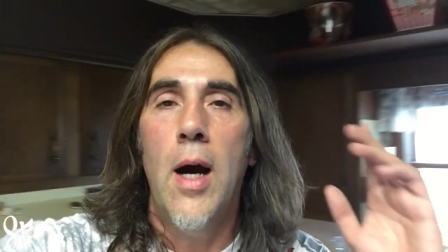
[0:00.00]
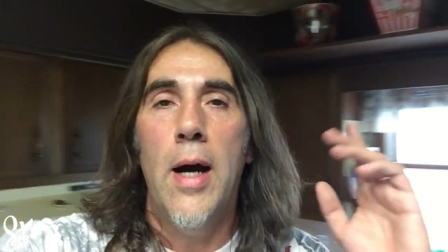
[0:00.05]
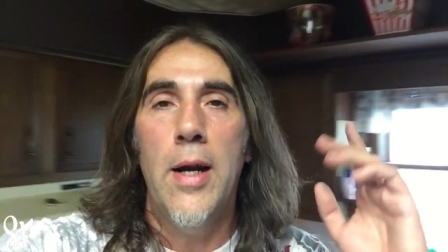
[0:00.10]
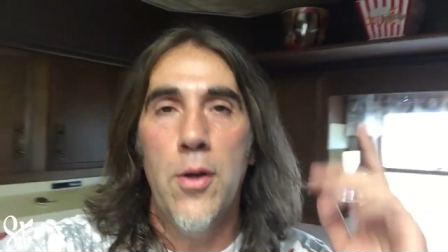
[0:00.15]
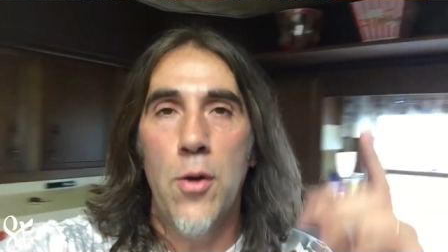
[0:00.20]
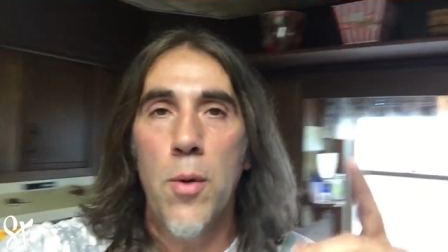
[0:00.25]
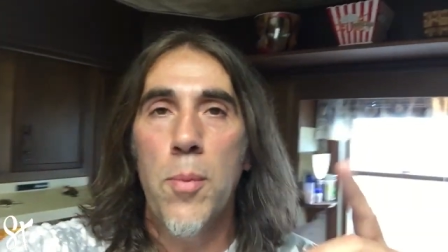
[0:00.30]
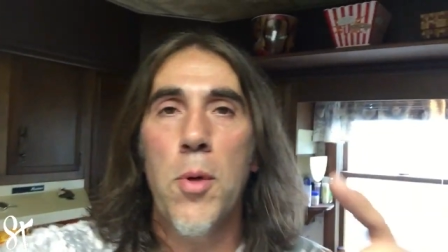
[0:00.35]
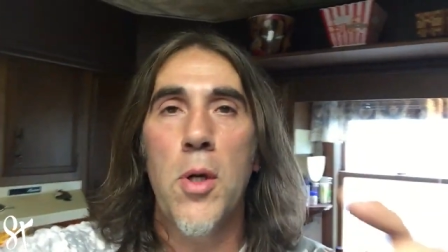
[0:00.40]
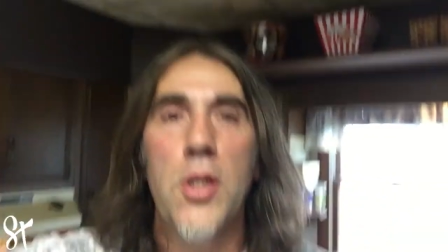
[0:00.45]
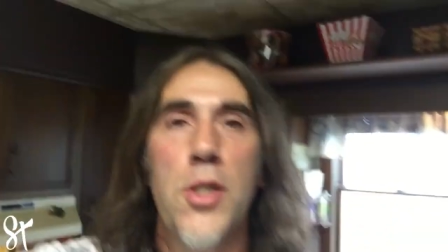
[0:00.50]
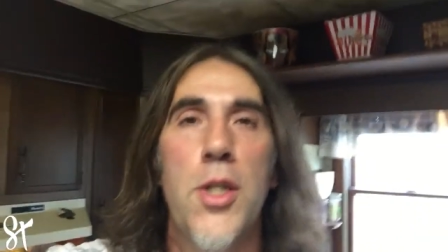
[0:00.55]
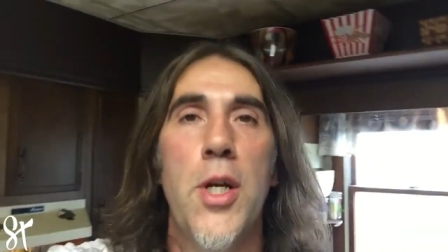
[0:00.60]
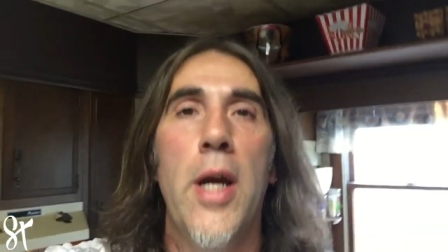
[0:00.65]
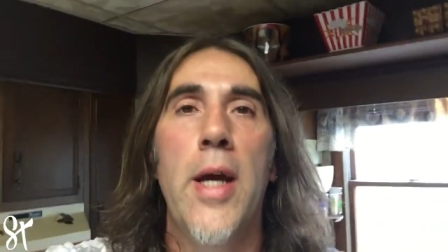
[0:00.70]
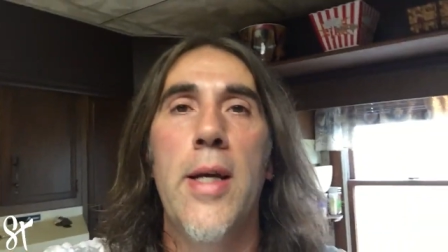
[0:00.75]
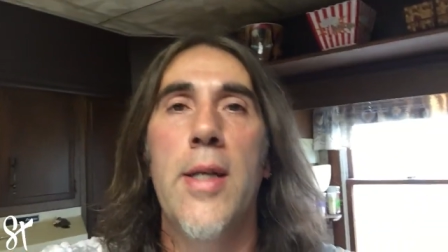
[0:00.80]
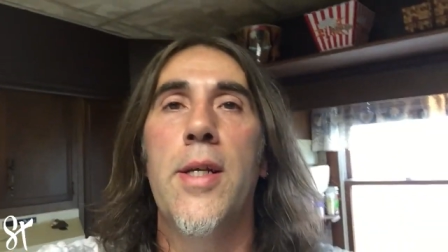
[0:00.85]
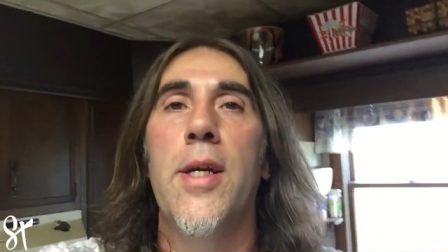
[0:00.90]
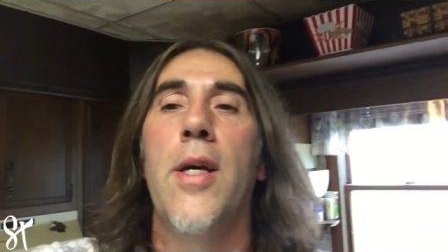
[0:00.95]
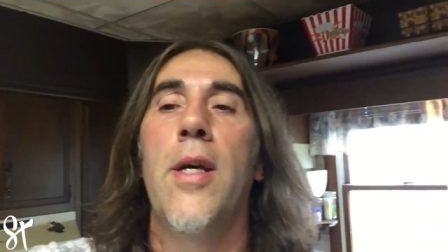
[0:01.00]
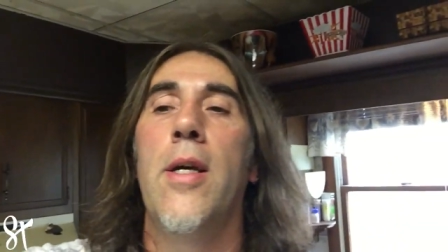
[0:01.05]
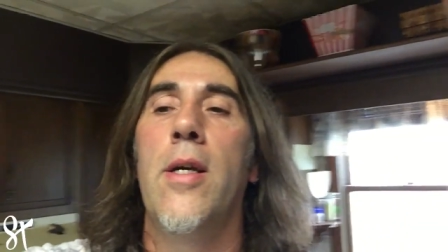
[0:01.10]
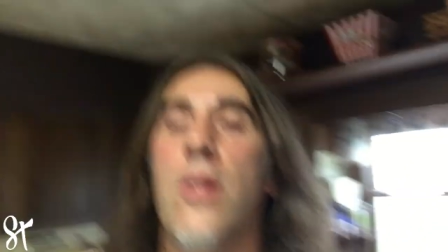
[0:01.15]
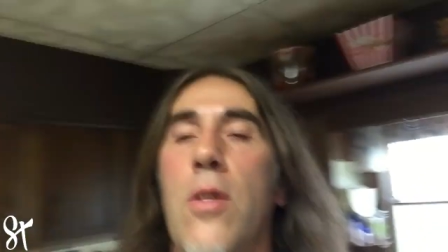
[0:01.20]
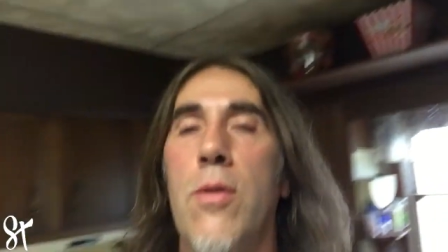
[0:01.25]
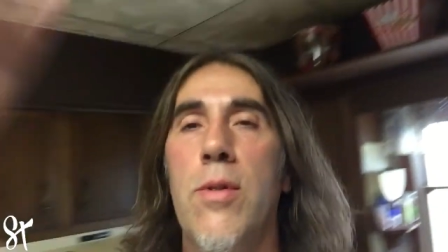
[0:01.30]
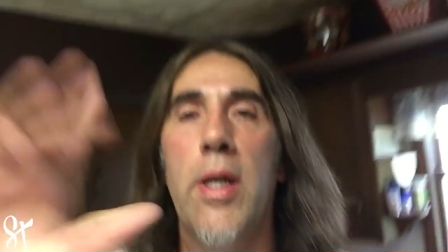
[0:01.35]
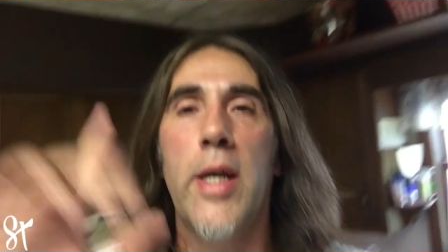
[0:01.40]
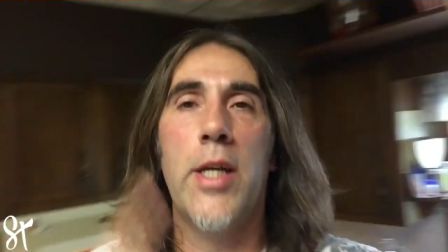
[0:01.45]
I do appreciate
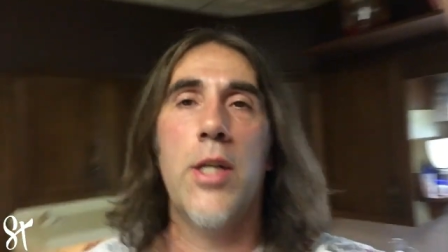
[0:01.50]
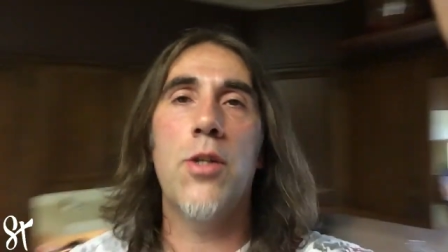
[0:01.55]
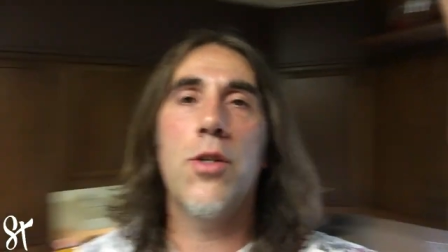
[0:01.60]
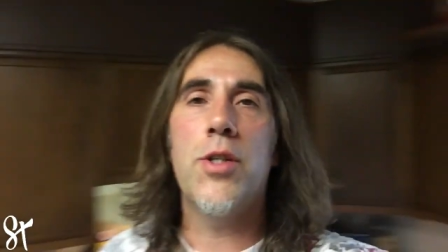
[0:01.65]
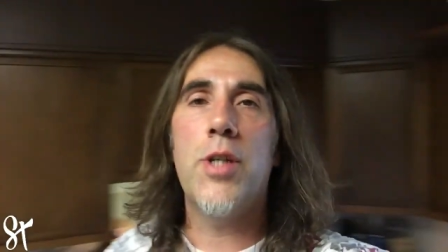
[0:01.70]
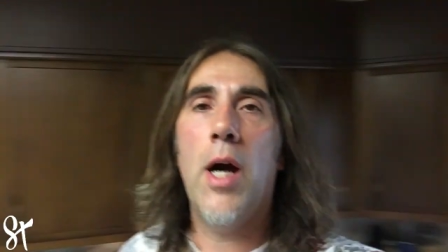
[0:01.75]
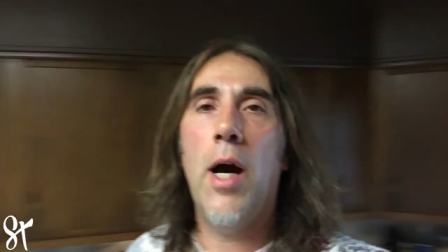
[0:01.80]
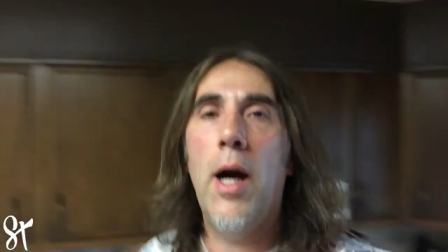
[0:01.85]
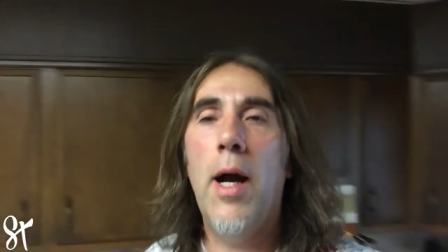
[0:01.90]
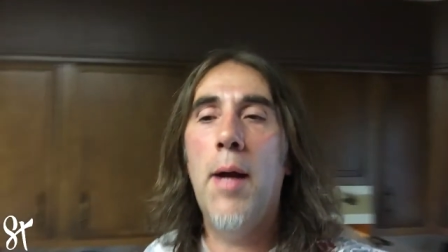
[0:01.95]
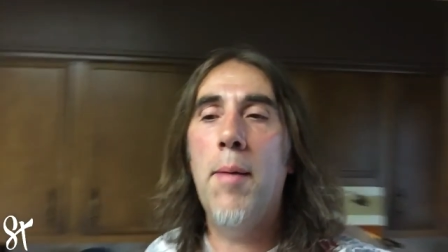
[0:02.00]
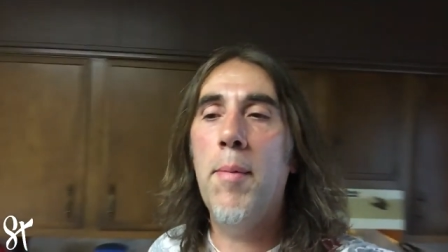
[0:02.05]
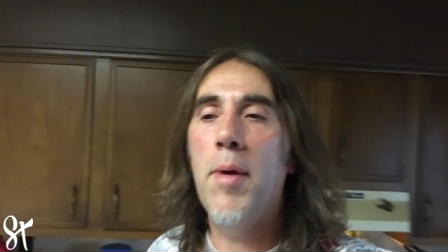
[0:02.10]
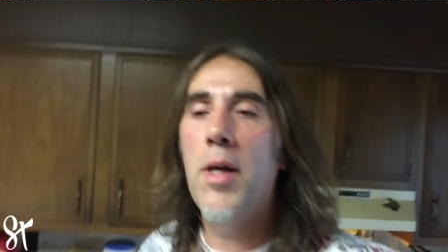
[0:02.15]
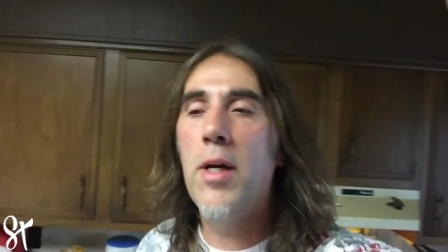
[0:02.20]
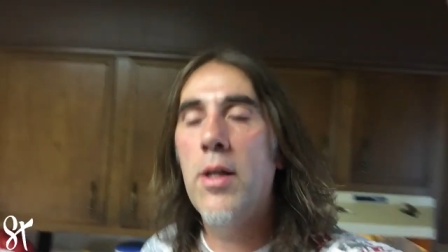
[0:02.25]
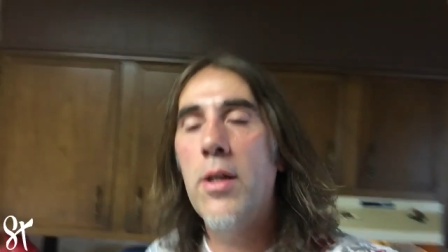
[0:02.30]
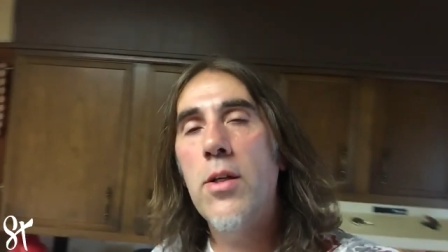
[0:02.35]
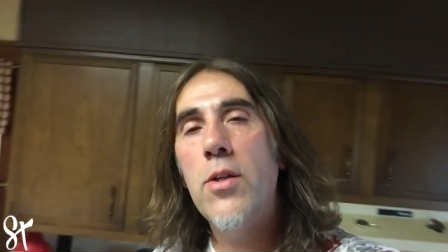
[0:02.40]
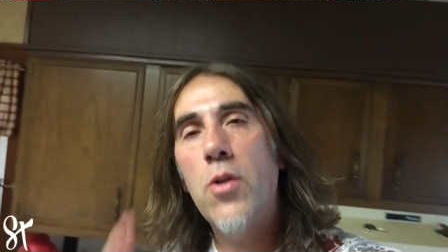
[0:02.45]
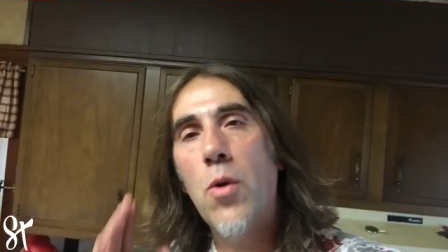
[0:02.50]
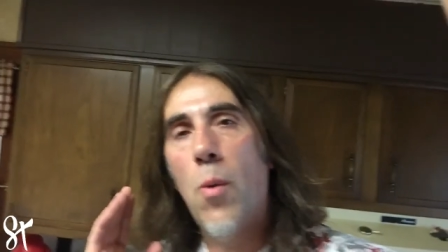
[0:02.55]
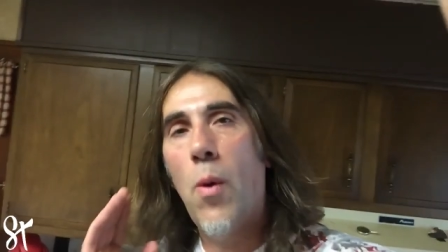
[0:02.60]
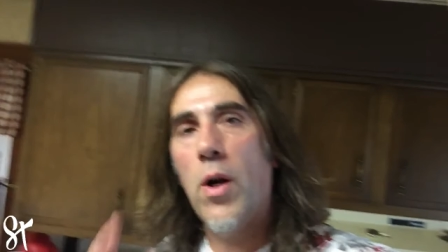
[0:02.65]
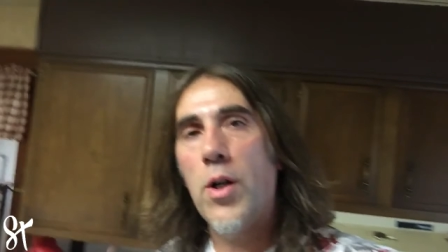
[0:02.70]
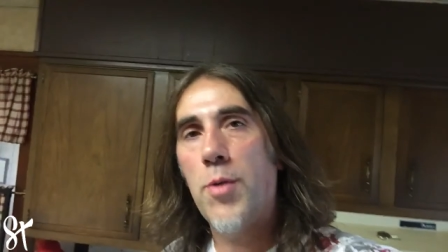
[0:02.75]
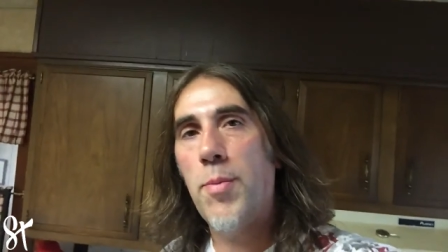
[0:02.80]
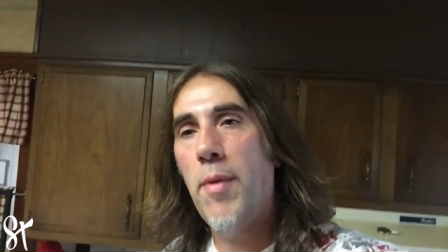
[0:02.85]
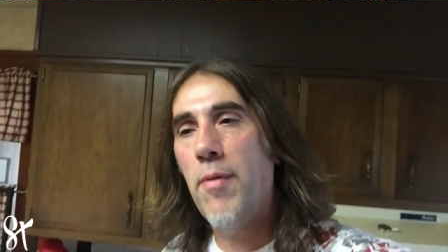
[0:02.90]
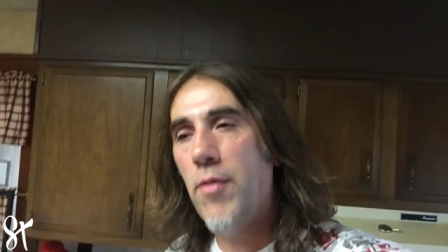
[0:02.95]
you taking your time to
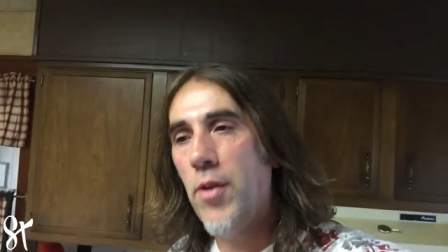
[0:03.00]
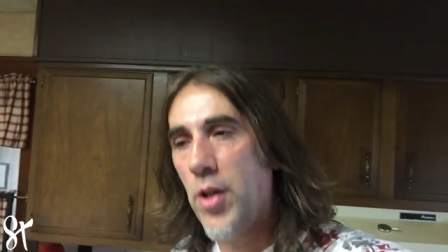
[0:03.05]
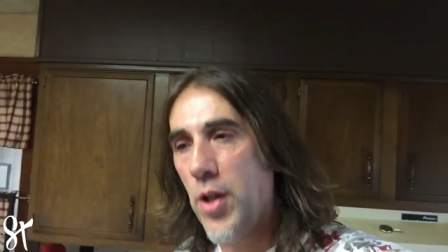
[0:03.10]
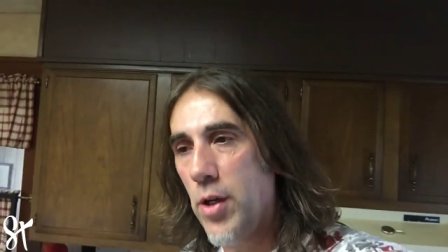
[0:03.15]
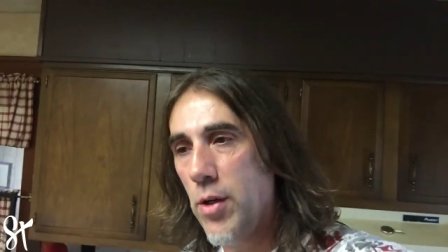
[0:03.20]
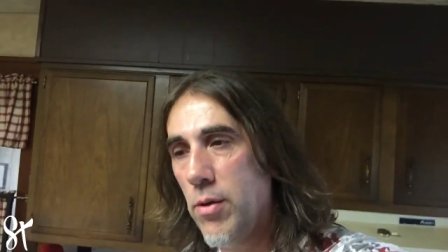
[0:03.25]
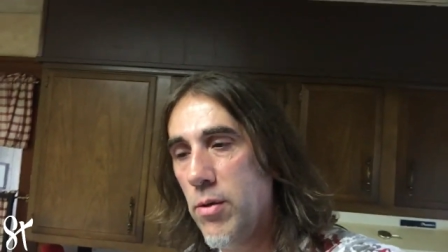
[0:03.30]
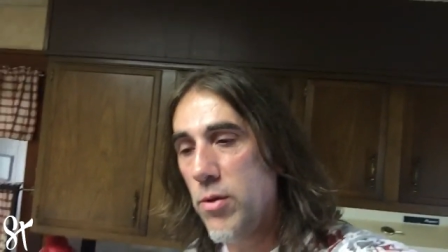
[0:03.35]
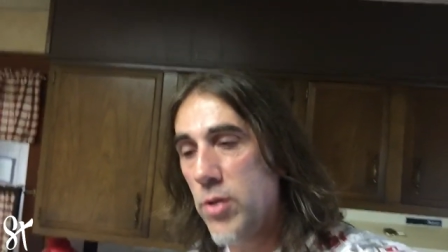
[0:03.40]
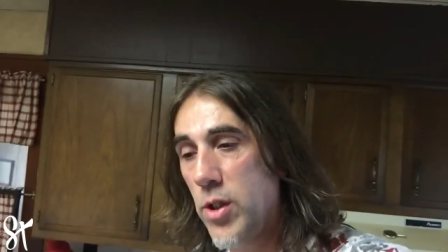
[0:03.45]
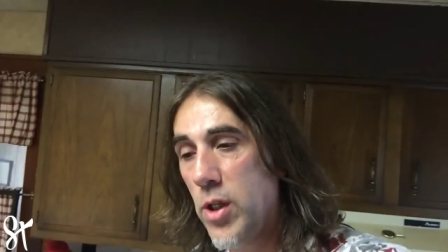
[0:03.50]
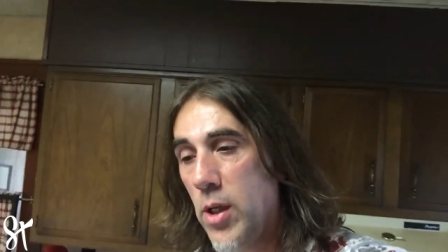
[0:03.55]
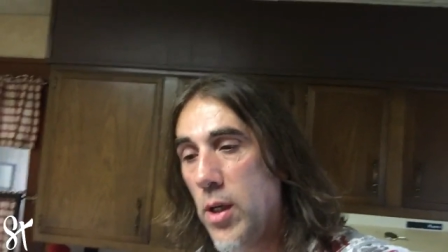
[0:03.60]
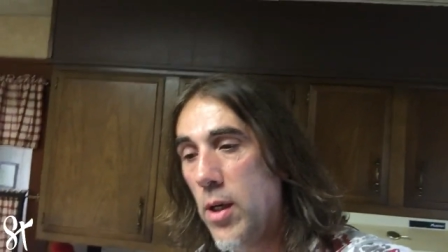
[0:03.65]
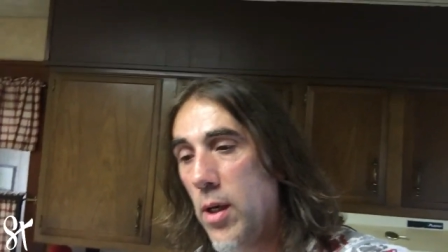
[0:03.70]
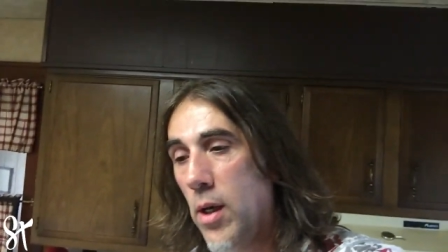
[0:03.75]
watch my videos.